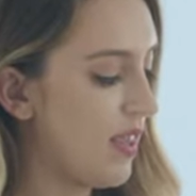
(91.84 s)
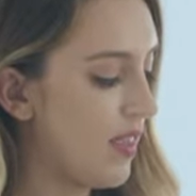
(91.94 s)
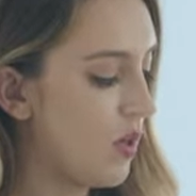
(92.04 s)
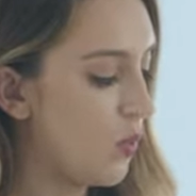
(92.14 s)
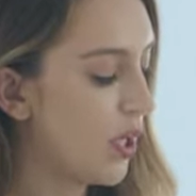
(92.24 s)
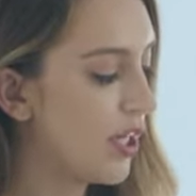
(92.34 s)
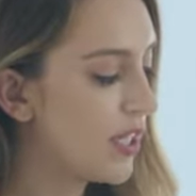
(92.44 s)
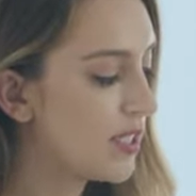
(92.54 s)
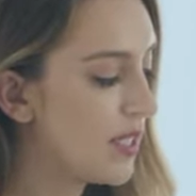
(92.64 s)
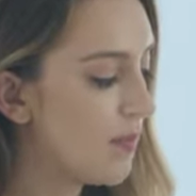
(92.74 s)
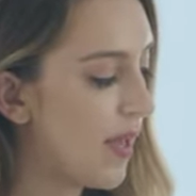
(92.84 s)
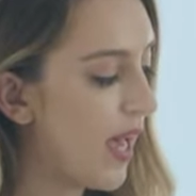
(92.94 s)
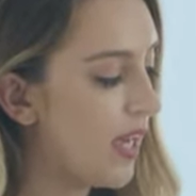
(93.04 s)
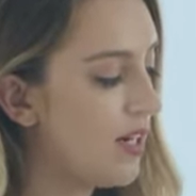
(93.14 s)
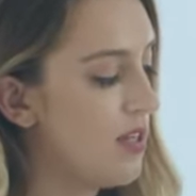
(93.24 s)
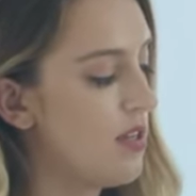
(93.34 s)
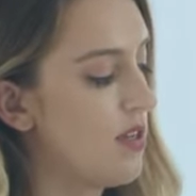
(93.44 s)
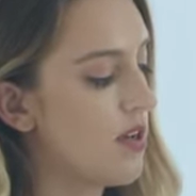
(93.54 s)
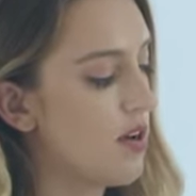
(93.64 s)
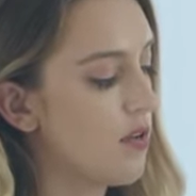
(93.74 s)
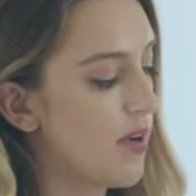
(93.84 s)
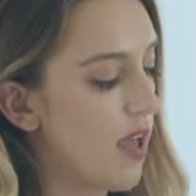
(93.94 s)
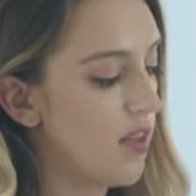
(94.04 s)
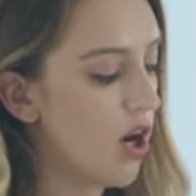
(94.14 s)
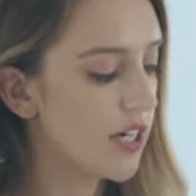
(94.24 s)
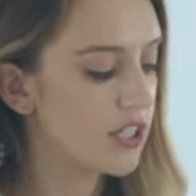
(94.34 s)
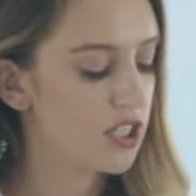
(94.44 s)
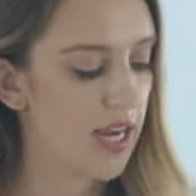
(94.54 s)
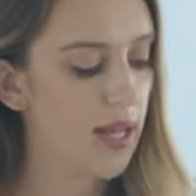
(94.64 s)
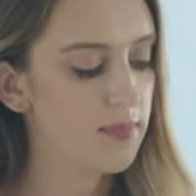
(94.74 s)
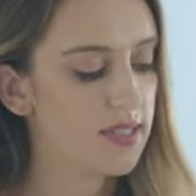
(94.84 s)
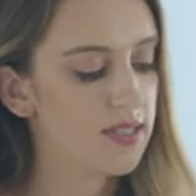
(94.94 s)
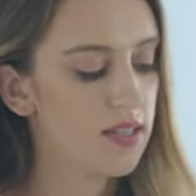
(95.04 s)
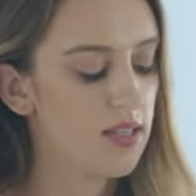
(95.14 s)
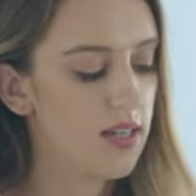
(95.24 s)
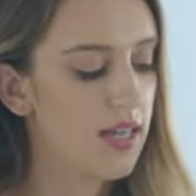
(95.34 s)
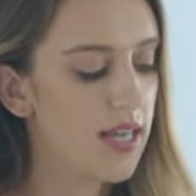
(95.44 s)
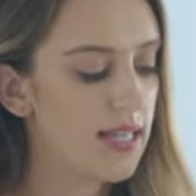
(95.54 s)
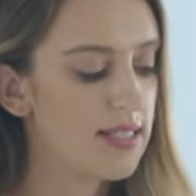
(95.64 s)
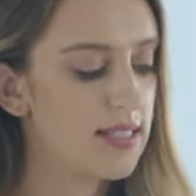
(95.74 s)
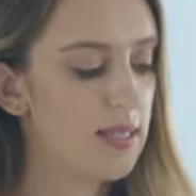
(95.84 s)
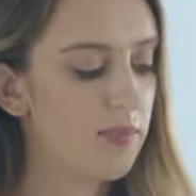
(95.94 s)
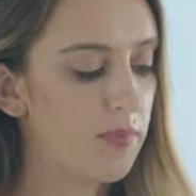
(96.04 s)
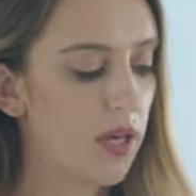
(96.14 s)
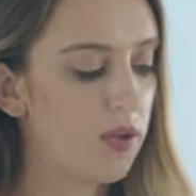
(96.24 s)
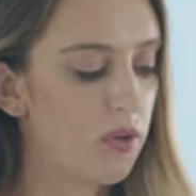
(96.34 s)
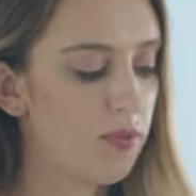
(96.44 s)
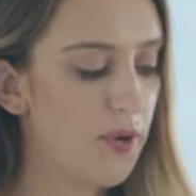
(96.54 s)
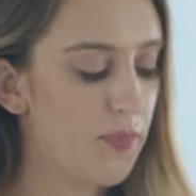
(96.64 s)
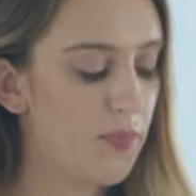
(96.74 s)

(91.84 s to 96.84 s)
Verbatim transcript: Then work your seat pad around the harness straps and slip the buckle through.